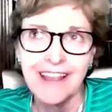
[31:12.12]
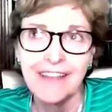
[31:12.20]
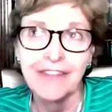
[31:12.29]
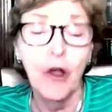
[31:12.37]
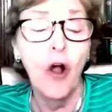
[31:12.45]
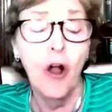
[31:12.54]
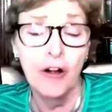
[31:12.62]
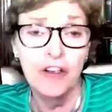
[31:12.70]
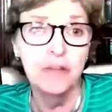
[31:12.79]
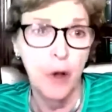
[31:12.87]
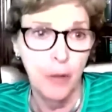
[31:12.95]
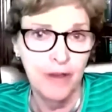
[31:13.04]
at the
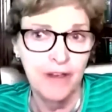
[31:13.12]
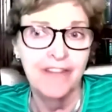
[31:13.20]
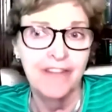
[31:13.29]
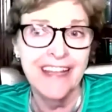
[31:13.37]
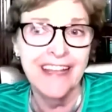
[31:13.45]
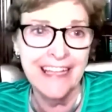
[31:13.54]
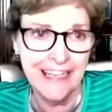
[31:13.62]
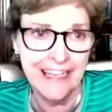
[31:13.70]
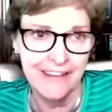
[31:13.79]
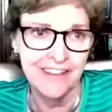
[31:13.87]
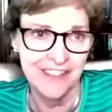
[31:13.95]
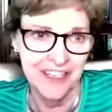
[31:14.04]
hardest moment of
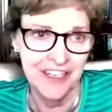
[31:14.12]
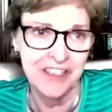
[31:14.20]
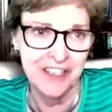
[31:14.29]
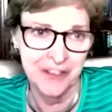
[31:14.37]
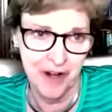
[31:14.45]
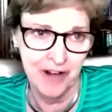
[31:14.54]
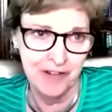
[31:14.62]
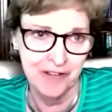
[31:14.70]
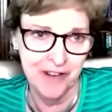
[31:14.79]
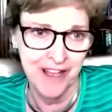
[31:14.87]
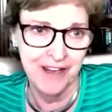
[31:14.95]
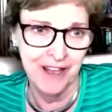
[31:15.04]
any CDC director.
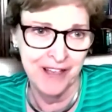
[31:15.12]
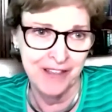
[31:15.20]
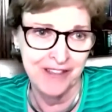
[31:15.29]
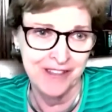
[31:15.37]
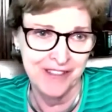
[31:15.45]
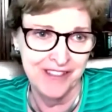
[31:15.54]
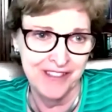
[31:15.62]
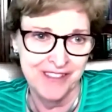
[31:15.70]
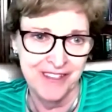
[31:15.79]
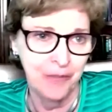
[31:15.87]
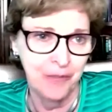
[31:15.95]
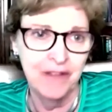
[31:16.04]
I just
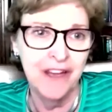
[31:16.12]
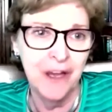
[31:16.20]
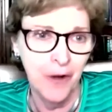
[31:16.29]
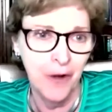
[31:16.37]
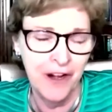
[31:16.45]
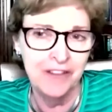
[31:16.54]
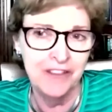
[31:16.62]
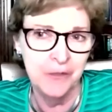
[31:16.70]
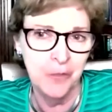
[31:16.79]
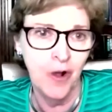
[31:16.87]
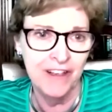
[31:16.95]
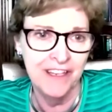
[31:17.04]
don't believe anyone else has
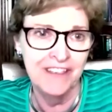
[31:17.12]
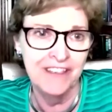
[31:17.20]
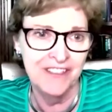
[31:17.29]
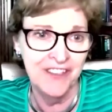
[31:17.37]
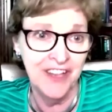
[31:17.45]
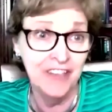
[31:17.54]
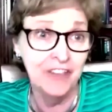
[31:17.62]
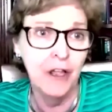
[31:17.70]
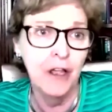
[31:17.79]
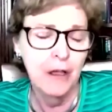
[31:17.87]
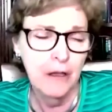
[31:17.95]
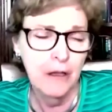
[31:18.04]
walked into such
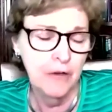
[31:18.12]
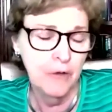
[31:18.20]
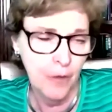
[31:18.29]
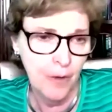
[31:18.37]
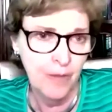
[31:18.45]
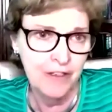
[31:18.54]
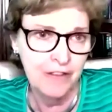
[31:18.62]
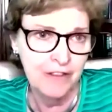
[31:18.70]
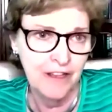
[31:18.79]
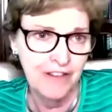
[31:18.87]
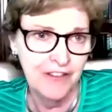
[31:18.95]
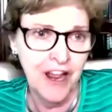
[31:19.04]
an enormous
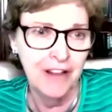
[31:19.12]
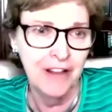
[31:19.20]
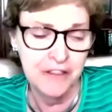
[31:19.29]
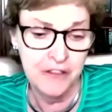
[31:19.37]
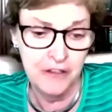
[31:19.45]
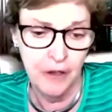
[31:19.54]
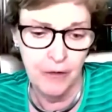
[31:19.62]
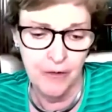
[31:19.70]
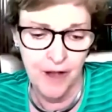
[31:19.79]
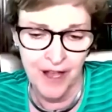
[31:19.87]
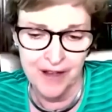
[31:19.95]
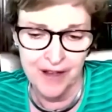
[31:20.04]
challenge.
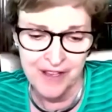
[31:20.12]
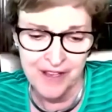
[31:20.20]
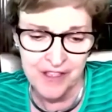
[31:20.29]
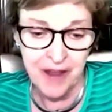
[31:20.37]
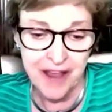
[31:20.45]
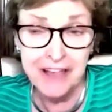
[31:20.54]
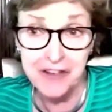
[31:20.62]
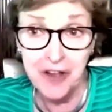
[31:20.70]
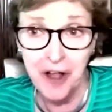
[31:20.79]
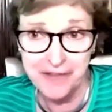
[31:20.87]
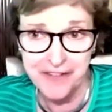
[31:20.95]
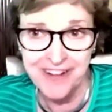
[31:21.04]
So my hat's
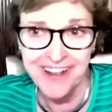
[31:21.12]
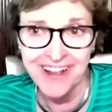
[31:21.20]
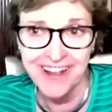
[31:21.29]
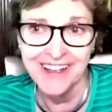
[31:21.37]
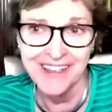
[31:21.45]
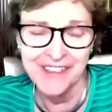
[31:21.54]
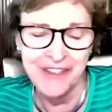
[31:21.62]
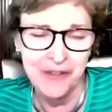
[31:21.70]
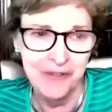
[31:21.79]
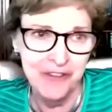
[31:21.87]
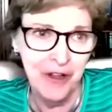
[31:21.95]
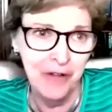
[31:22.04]
off to
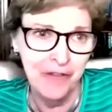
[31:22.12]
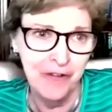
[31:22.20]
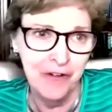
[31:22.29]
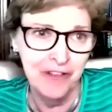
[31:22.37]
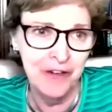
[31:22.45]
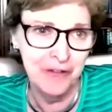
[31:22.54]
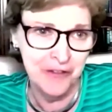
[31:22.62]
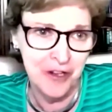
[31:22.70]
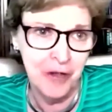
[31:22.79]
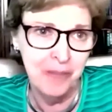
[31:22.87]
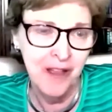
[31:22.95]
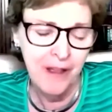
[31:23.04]
Rochelle for her
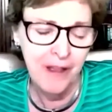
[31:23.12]
leadership.